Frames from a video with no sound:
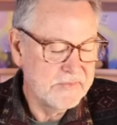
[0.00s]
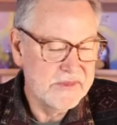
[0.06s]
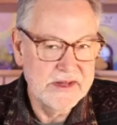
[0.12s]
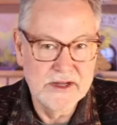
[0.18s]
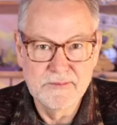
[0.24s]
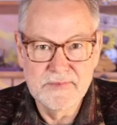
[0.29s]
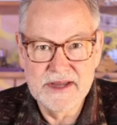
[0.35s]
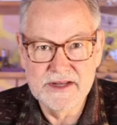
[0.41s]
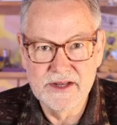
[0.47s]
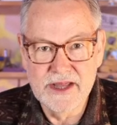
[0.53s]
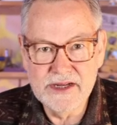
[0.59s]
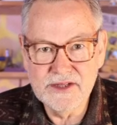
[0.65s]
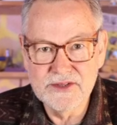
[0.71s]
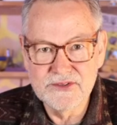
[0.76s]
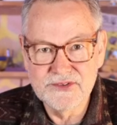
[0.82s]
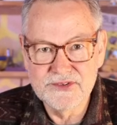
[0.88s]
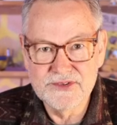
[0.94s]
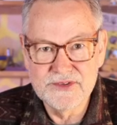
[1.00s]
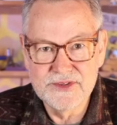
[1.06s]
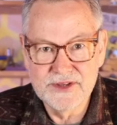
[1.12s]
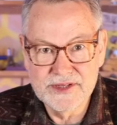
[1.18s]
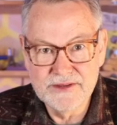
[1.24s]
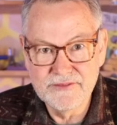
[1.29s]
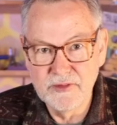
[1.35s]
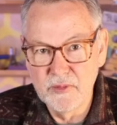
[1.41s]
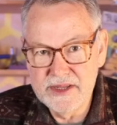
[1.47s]
I'd like to
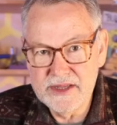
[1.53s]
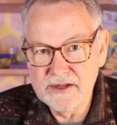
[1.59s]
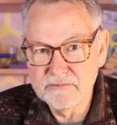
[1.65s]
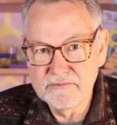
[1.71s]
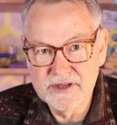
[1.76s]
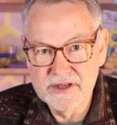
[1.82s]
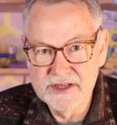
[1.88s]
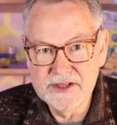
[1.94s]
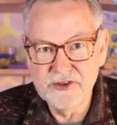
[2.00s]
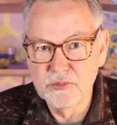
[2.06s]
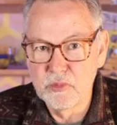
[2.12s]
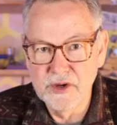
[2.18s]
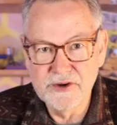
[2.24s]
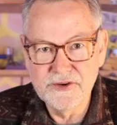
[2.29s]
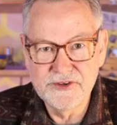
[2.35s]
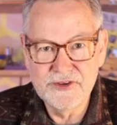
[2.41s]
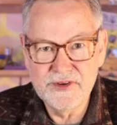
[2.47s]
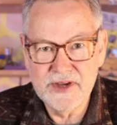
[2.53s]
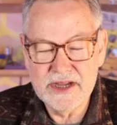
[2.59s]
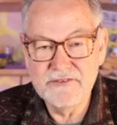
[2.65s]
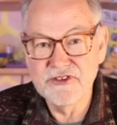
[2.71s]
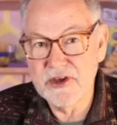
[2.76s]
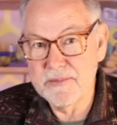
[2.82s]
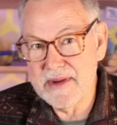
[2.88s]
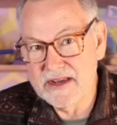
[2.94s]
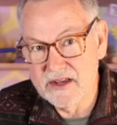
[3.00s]
give away at least one or two
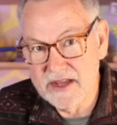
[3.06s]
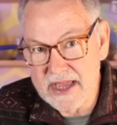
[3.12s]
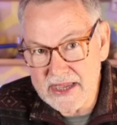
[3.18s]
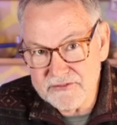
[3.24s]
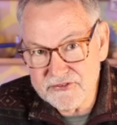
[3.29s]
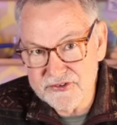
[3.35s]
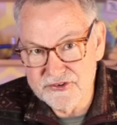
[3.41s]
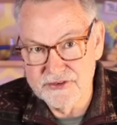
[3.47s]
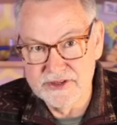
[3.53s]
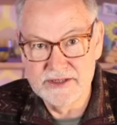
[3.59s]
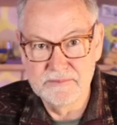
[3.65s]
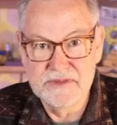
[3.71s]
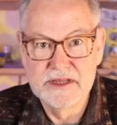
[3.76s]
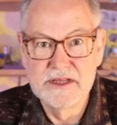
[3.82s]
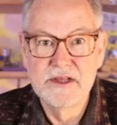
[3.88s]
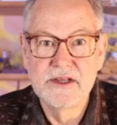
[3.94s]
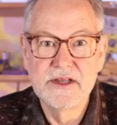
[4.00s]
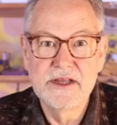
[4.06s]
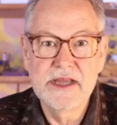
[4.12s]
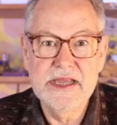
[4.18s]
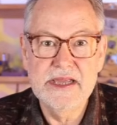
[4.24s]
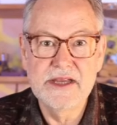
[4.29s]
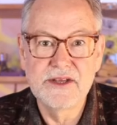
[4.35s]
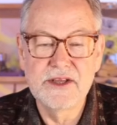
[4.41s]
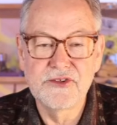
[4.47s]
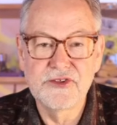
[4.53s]
hives on my live stream.
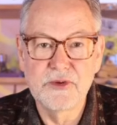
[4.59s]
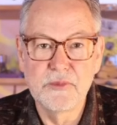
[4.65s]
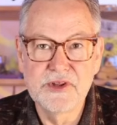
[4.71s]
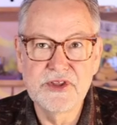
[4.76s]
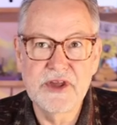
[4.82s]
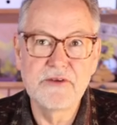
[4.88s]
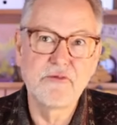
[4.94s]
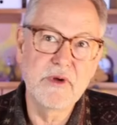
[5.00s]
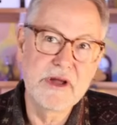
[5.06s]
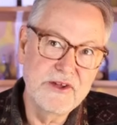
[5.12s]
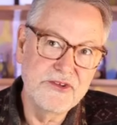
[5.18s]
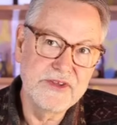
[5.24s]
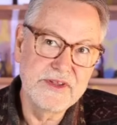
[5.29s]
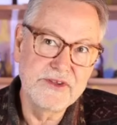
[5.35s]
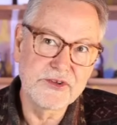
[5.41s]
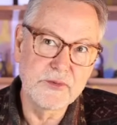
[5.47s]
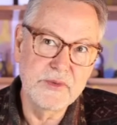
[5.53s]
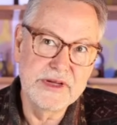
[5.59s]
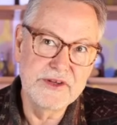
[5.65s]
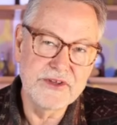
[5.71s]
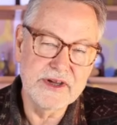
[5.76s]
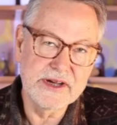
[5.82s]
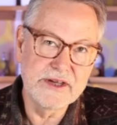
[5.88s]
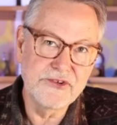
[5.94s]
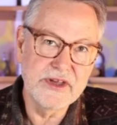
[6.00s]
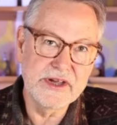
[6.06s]
And so once I raise these queens,
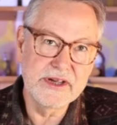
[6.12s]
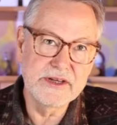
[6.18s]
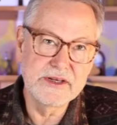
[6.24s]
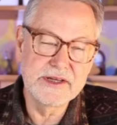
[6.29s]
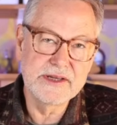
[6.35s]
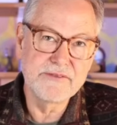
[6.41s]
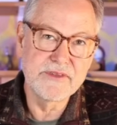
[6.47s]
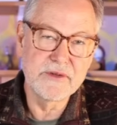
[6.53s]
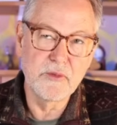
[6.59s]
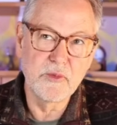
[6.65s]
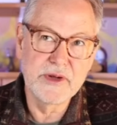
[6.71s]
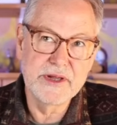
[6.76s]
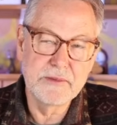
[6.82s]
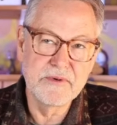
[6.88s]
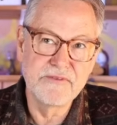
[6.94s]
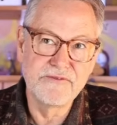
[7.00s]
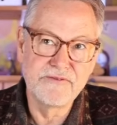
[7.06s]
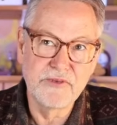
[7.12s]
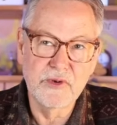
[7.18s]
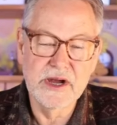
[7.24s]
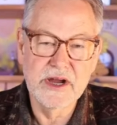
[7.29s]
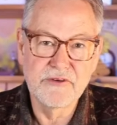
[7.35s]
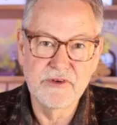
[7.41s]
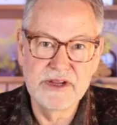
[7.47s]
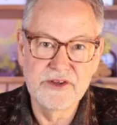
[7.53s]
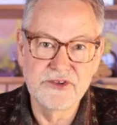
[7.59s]
I guess I could give them away before
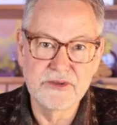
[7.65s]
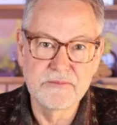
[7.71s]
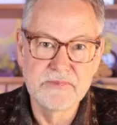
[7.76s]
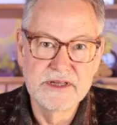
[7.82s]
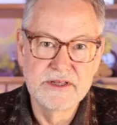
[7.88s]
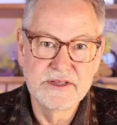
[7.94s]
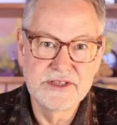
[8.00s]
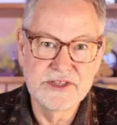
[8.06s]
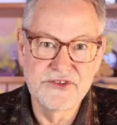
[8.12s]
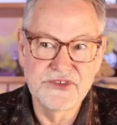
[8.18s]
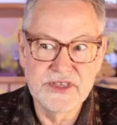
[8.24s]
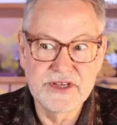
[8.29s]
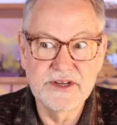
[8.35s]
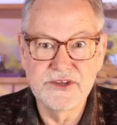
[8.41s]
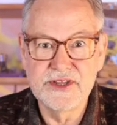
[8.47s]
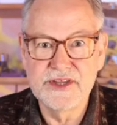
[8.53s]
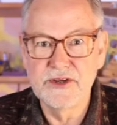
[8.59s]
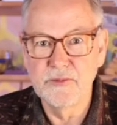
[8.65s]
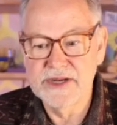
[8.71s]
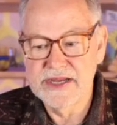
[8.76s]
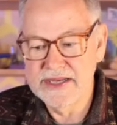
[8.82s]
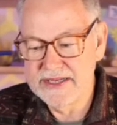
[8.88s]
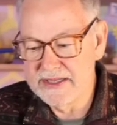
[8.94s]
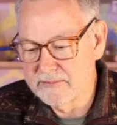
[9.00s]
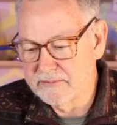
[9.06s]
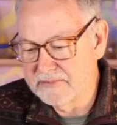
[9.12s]
I raise them, just send it to you when
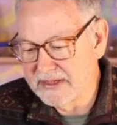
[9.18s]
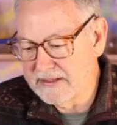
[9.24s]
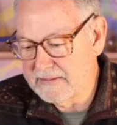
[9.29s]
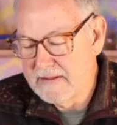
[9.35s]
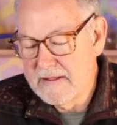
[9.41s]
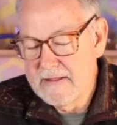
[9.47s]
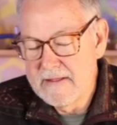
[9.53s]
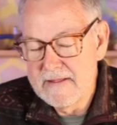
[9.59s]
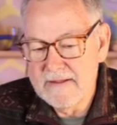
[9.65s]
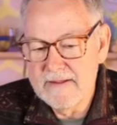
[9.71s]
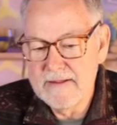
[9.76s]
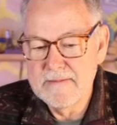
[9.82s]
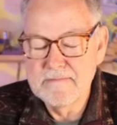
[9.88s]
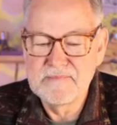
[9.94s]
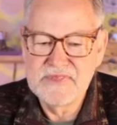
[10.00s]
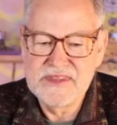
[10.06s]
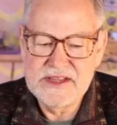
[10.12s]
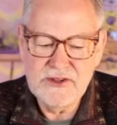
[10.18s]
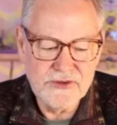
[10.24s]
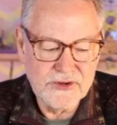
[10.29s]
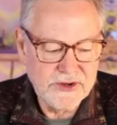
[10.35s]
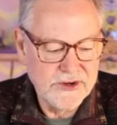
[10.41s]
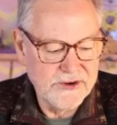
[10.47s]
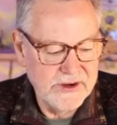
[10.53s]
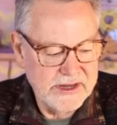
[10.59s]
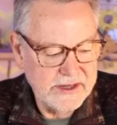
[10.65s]
I get them. But these are
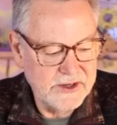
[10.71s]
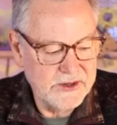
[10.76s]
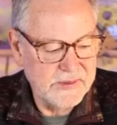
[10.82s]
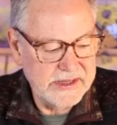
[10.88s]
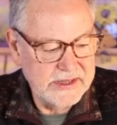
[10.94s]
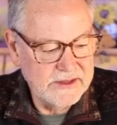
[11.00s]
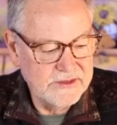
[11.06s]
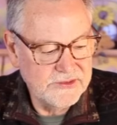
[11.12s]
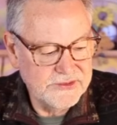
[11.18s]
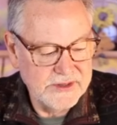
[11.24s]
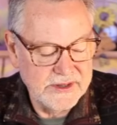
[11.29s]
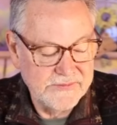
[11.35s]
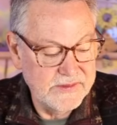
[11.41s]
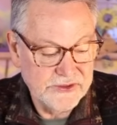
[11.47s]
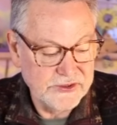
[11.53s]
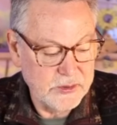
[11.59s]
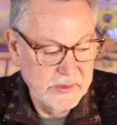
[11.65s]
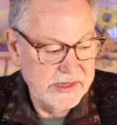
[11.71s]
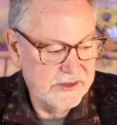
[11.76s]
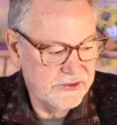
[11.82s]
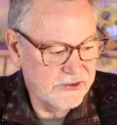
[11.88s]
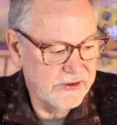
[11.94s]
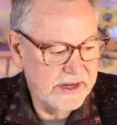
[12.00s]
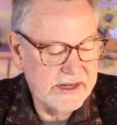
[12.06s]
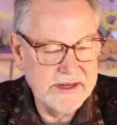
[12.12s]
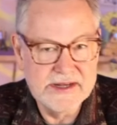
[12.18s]
great queens. This queen is
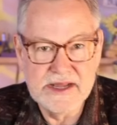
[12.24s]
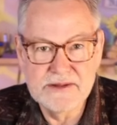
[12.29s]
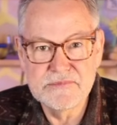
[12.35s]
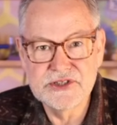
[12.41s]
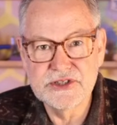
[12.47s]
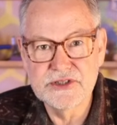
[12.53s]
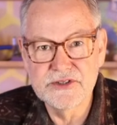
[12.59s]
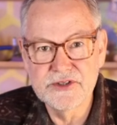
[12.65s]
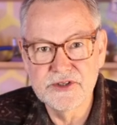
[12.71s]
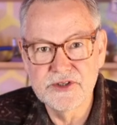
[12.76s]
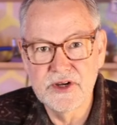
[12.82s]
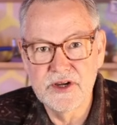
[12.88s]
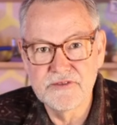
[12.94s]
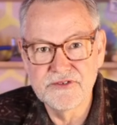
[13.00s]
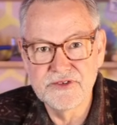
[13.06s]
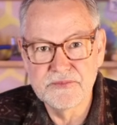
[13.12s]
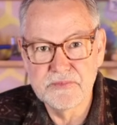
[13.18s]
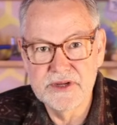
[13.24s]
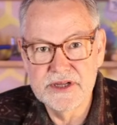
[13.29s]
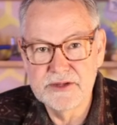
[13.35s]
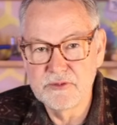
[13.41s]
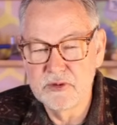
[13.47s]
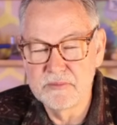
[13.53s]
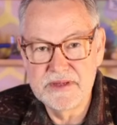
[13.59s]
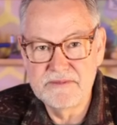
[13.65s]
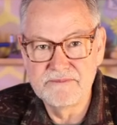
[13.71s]
great, and I'm sure her offspring
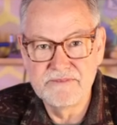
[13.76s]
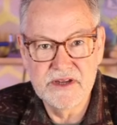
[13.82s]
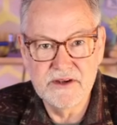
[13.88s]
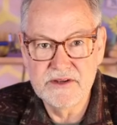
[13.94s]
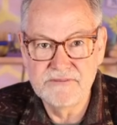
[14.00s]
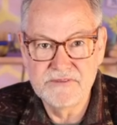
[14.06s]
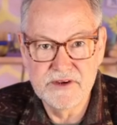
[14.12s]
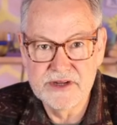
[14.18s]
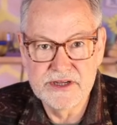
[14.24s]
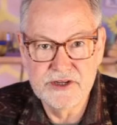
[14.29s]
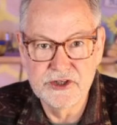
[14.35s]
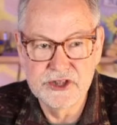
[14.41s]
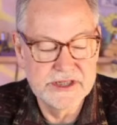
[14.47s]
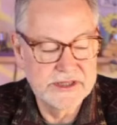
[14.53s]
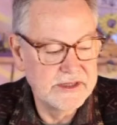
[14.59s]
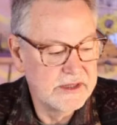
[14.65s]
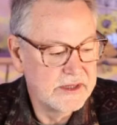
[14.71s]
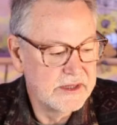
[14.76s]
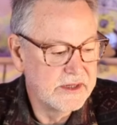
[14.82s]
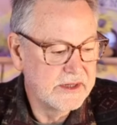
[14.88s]
will be very, very good.